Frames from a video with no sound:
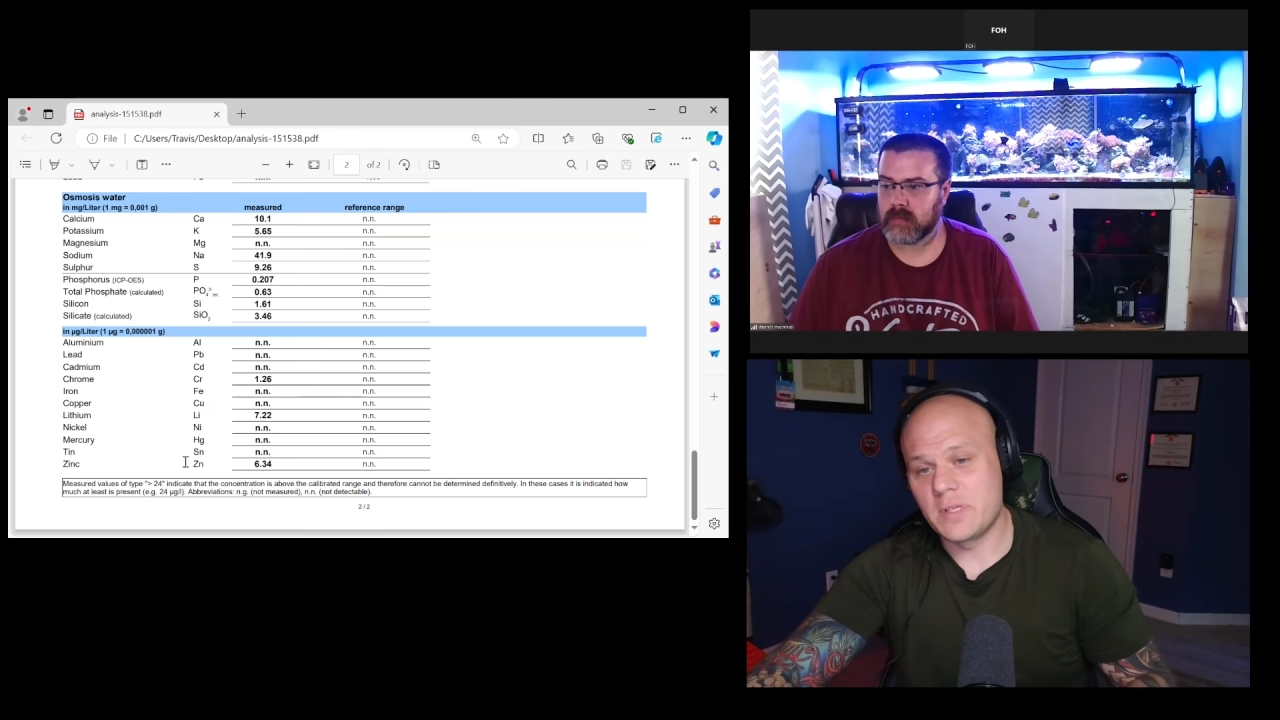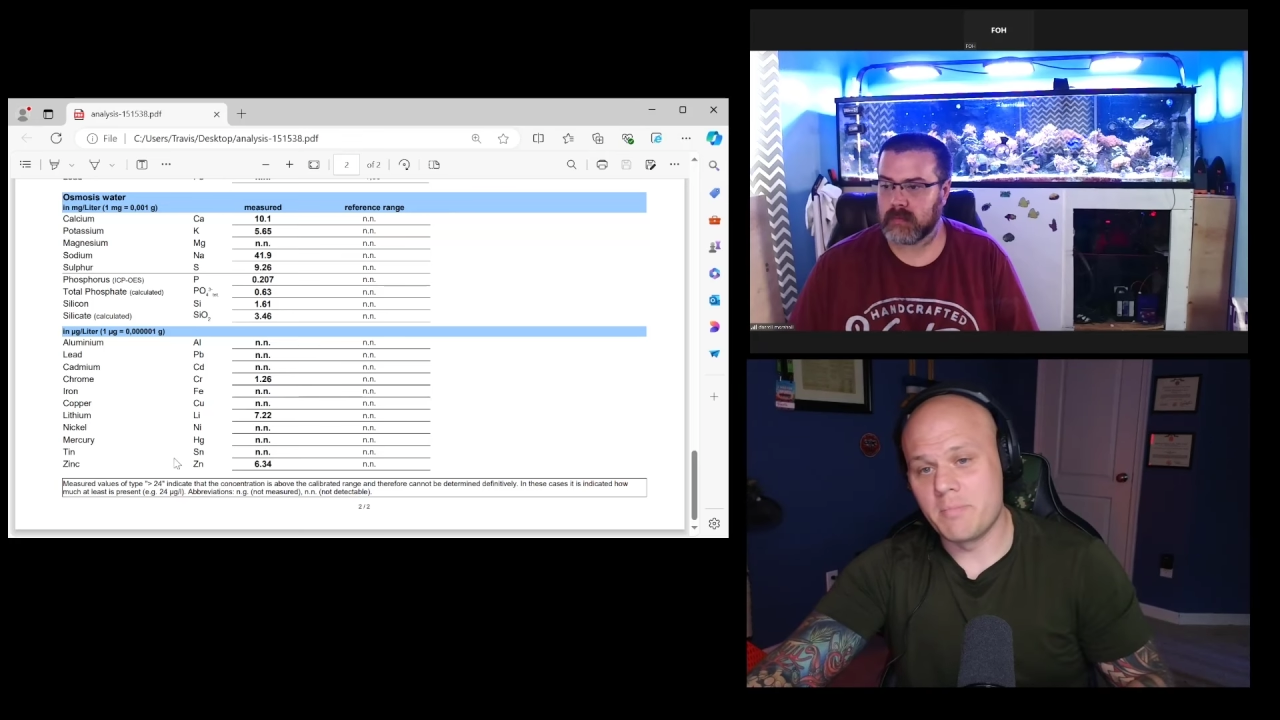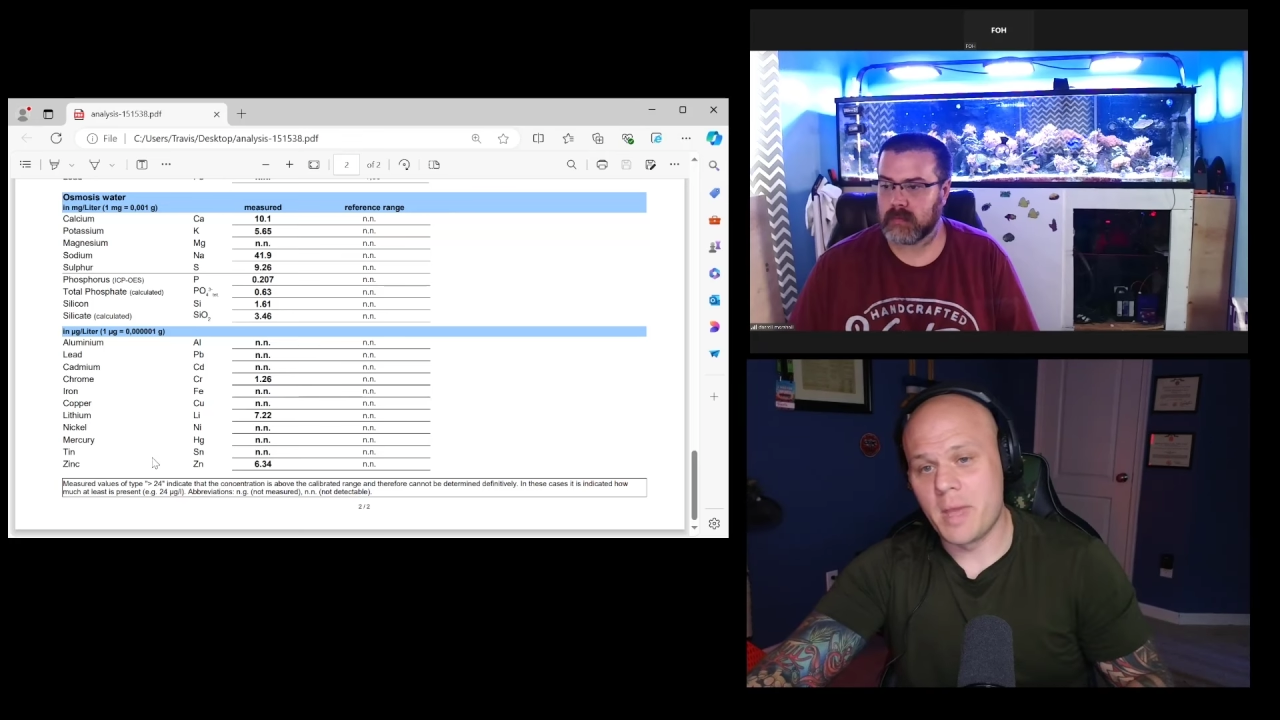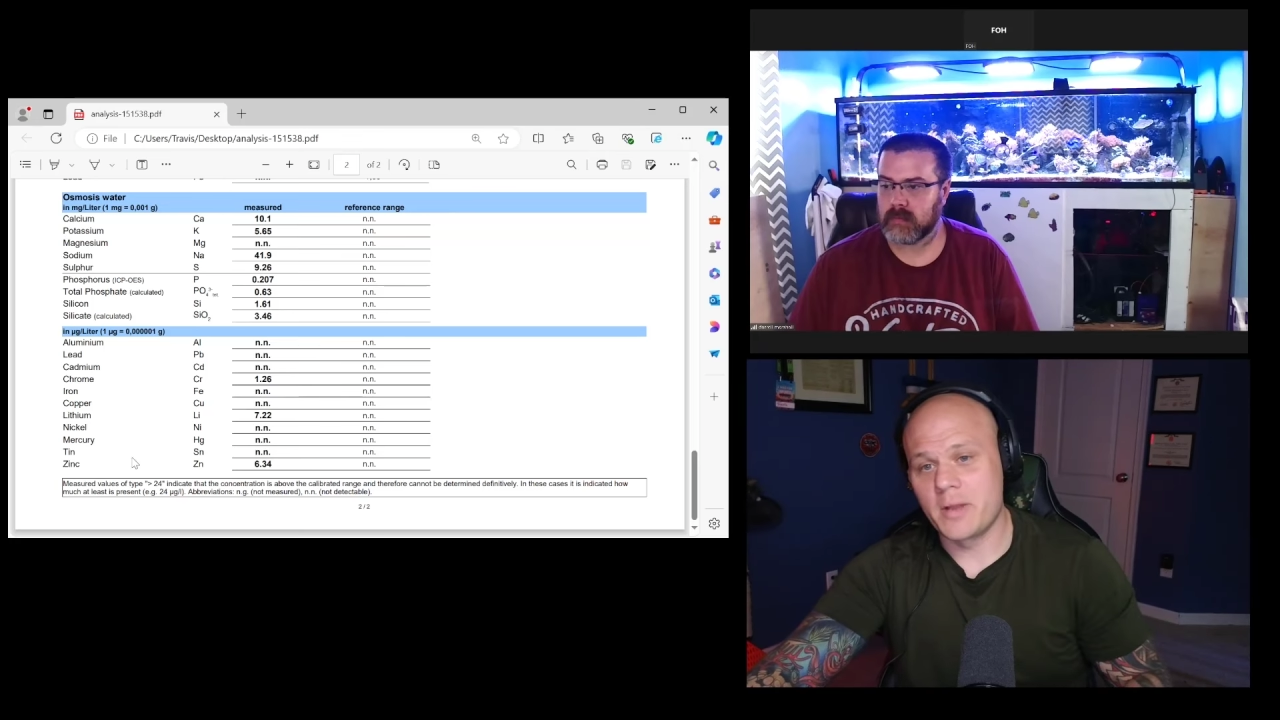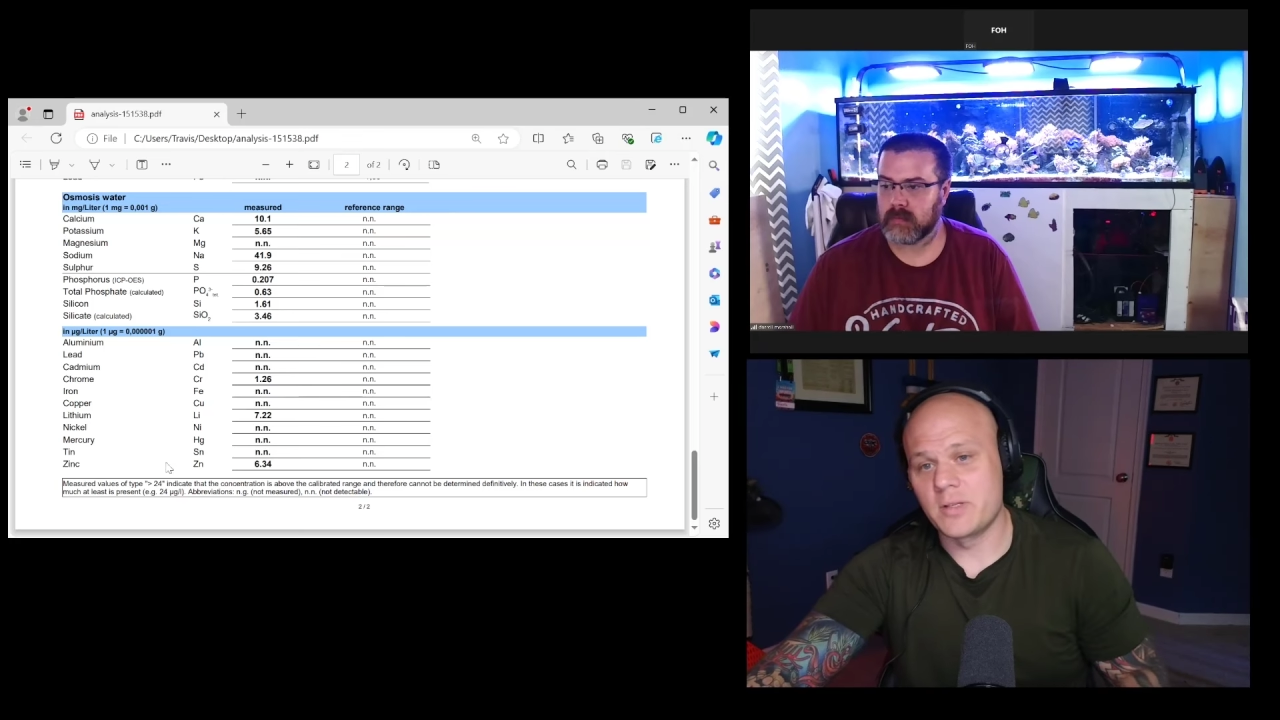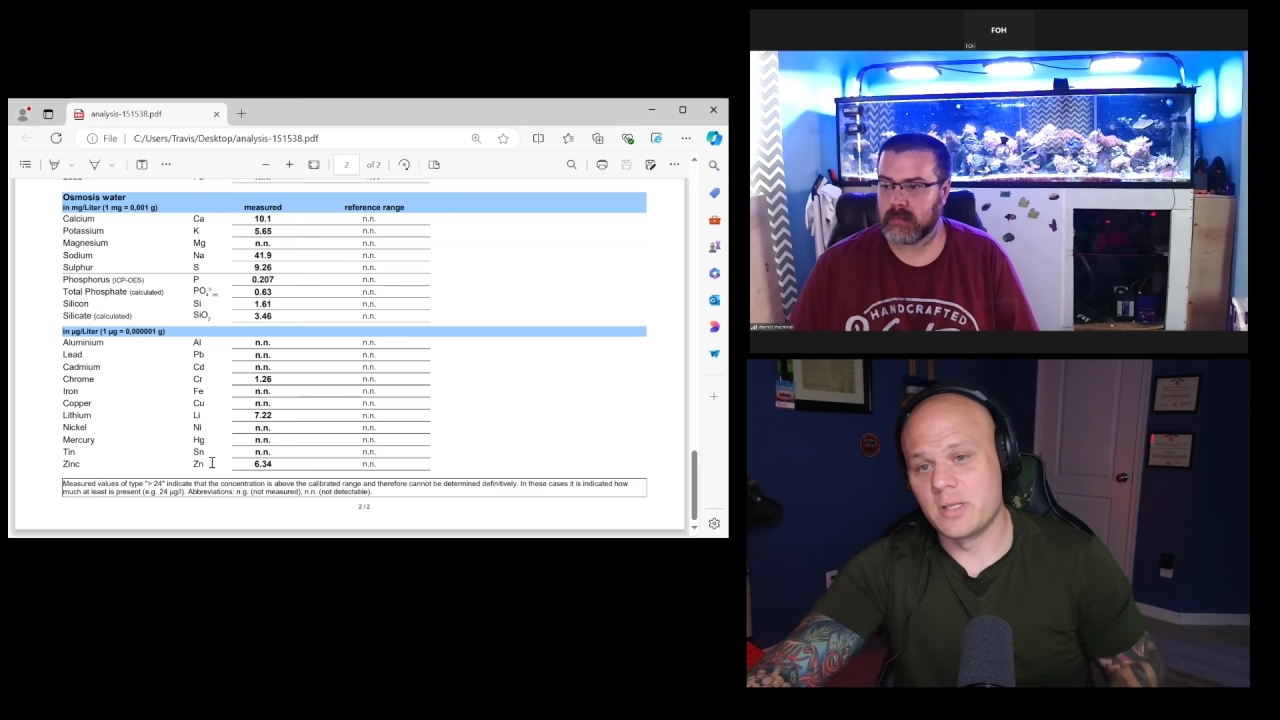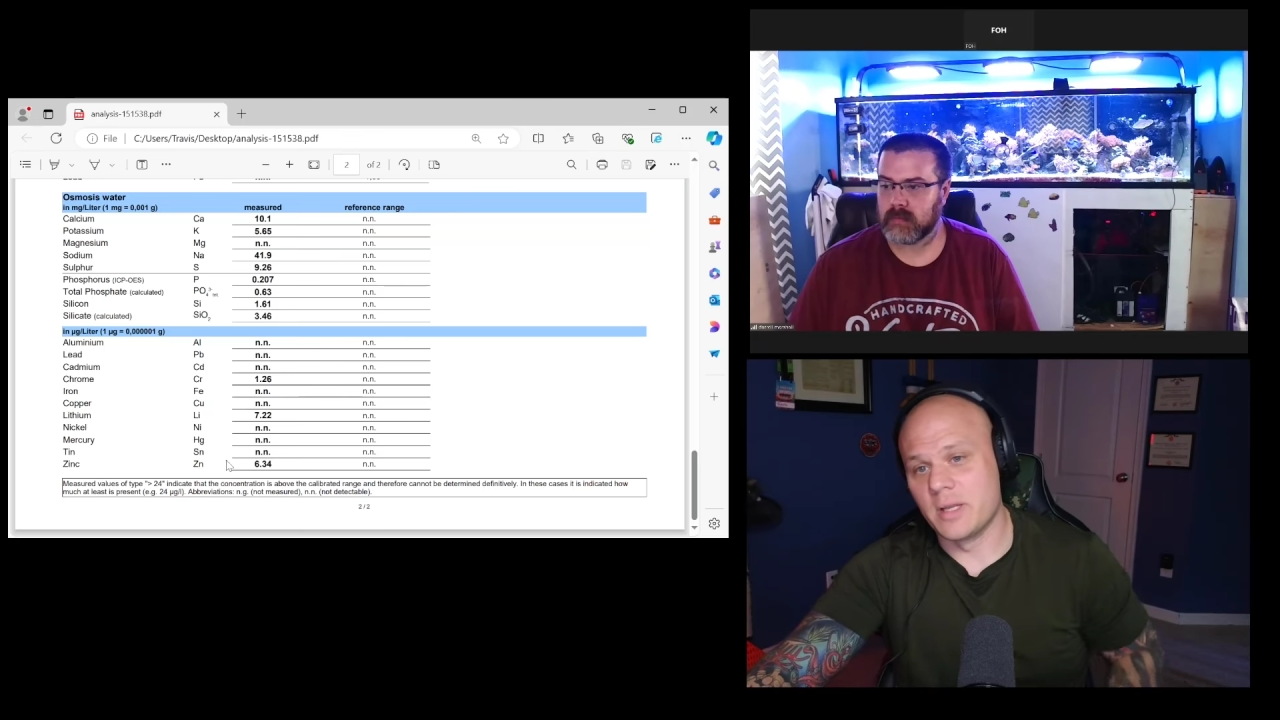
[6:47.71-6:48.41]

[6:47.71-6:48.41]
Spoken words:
some metals in